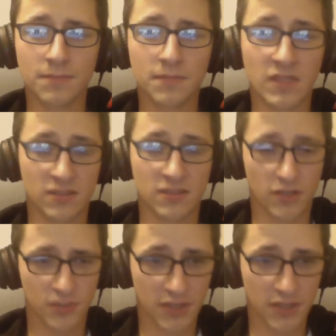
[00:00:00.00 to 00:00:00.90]
This is
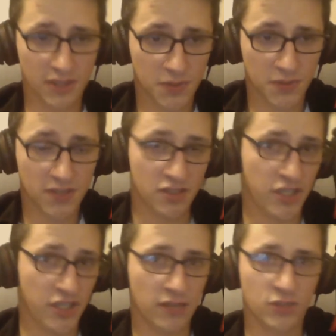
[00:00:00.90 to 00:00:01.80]
also my announcement that the
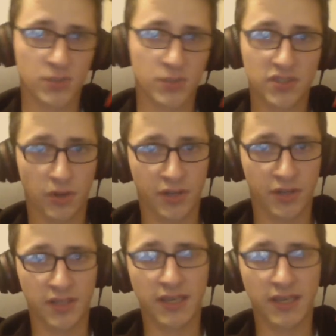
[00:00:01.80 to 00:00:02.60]
channel is restarting,